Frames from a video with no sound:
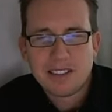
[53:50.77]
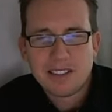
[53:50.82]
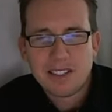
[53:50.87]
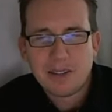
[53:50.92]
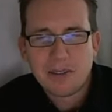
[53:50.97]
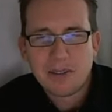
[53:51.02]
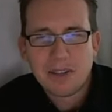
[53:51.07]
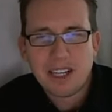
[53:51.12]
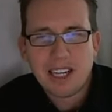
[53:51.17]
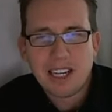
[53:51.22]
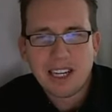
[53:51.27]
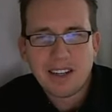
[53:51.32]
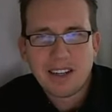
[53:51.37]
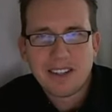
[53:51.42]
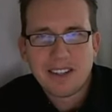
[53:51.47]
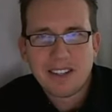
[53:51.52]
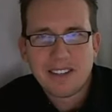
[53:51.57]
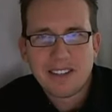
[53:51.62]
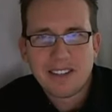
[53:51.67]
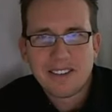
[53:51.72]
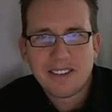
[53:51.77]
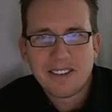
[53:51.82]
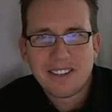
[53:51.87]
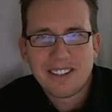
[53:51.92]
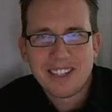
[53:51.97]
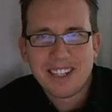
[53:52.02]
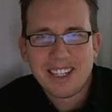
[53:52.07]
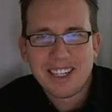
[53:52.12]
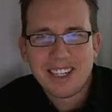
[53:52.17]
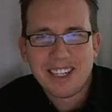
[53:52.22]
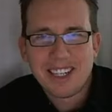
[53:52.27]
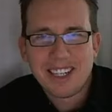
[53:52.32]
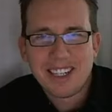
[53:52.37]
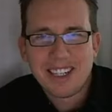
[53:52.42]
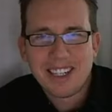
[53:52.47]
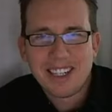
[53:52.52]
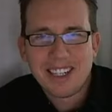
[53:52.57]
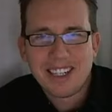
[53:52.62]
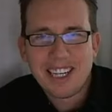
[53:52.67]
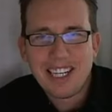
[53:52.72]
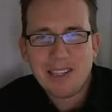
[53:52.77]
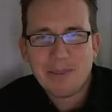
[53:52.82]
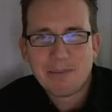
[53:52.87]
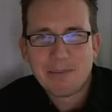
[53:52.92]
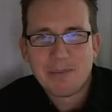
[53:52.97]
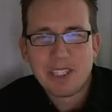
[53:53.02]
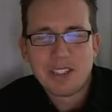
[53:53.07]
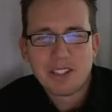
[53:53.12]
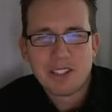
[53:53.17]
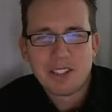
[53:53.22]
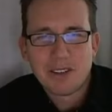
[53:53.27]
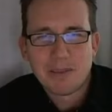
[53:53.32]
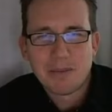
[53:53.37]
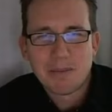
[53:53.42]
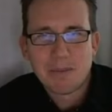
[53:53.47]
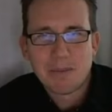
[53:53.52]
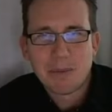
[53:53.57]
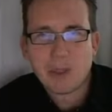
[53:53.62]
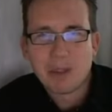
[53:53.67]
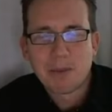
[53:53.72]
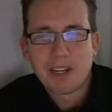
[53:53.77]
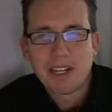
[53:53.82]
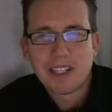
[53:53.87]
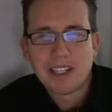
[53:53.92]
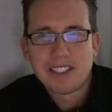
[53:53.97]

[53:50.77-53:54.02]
don't like any digital or